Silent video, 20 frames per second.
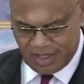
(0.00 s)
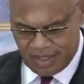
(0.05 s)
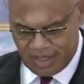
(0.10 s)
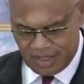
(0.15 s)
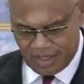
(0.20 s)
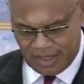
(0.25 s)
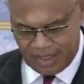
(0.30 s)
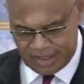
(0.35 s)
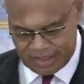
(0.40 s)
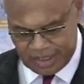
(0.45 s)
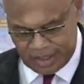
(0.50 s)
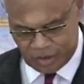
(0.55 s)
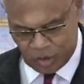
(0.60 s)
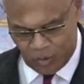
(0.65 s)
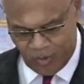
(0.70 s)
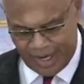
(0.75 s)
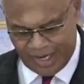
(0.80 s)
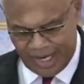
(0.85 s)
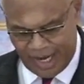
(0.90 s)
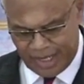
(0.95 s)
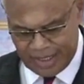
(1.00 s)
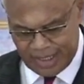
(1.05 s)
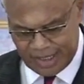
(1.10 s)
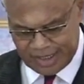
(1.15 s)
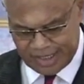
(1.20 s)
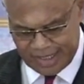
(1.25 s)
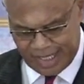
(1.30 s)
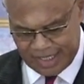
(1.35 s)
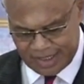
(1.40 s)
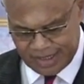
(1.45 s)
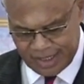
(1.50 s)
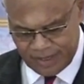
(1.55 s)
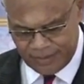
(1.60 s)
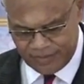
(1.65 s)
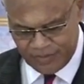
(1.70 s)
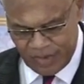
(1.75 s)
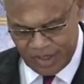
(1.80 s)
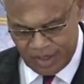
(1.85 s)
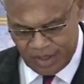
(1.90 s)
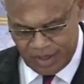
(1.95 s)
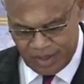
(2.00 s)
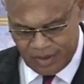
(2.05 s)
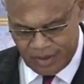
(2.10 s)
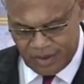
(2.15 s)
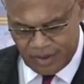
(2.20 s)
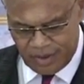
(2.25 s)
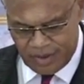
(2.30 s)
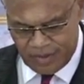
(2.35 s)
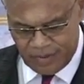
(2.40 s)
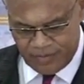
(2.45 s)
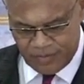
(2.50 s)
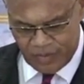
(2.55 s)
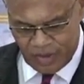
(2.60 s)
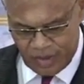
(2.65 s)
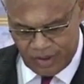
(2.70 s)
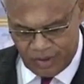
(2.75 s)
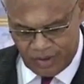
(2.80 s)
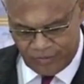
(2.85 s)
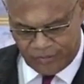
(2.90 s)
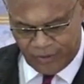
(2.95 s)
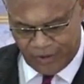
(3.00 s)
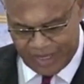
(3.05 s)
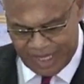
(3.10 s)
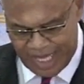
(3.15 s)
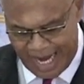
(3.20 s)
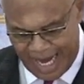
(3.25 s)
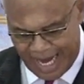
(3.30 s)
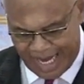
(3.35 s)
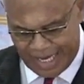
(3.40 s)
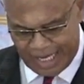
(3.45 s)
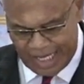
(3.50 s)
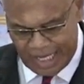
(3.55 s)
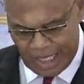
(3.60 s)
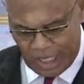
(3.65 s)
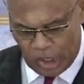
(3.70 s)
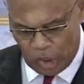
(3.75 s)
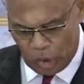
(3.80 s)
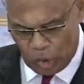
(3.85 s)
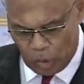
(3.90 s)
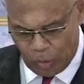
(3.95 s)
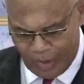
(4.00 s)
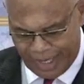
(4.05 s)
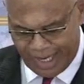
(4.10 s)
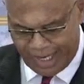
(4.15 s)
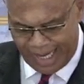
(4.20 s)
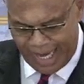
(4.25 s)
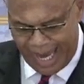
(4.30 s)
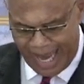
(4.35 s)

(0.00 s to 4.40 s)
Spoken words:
listen to what it says. For then you will